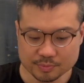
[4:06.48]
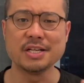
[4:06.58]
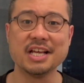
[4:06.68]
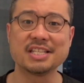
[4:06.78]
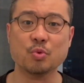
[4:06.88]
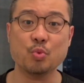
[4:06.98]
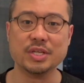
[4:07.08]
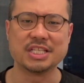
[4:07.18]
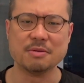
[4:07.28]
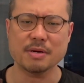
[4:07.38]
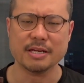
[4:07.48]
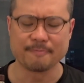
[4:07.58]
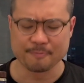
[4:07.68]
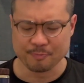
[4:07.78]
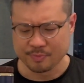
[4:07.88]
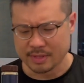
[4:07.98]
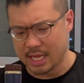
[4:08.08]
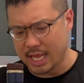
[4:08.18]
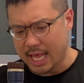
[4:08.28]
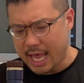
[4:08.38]
There's a whiskey burn.
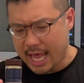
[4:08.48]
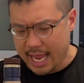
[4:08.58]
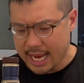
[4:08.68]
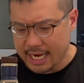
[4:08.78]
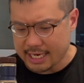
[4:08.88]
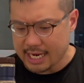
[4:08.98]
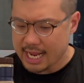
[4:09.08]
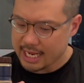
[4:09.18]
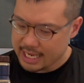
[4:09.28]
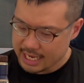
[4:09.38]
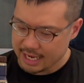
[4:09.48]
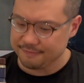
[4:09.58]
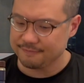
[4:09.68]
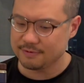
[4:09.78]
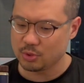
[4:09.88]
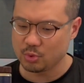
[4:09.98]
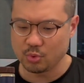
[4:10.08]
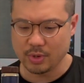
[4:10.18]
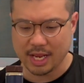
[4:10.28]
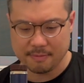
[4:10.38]
And I have
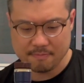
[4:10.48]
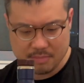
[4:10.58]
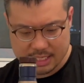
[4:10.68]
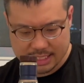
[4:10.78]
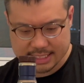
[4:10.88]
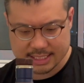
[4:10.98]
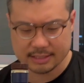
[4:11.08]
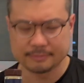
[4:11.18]
to admit,